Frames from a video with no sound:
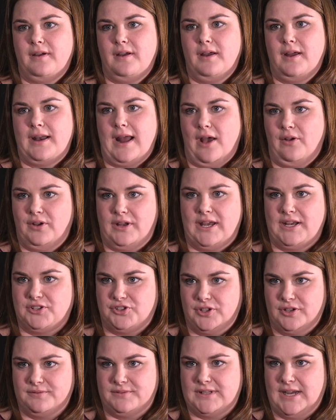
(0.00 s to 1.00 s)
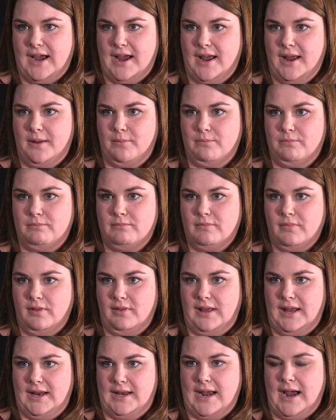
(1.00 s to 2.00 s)
an allocation of time
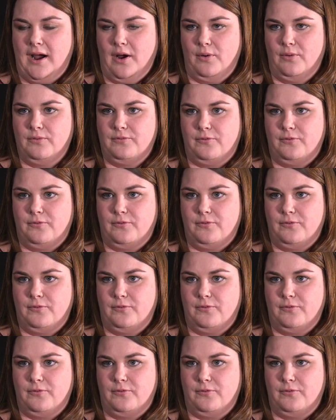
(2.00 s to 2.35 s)
laid out